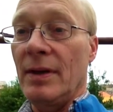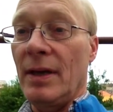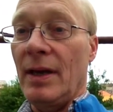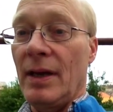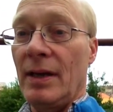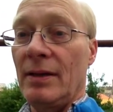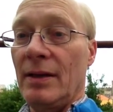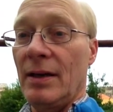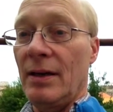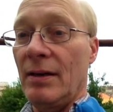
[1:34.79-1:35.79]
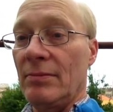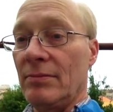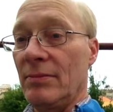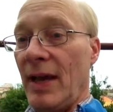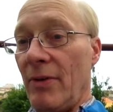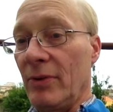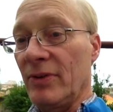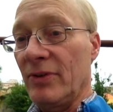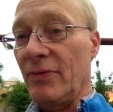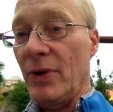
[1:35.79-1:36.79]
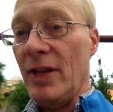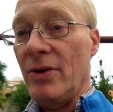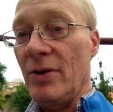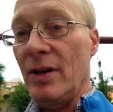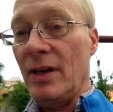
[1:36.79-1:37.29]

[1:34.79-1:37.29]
and um, that was really good.